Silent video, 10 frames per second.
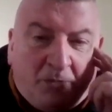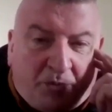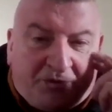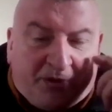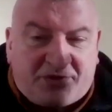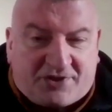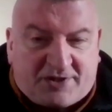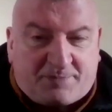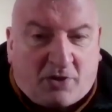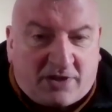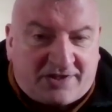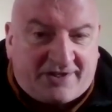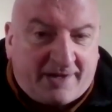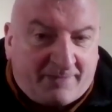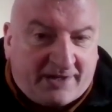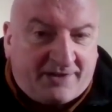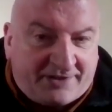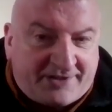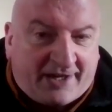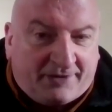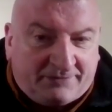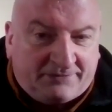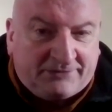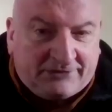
but there was a small cinema in the town,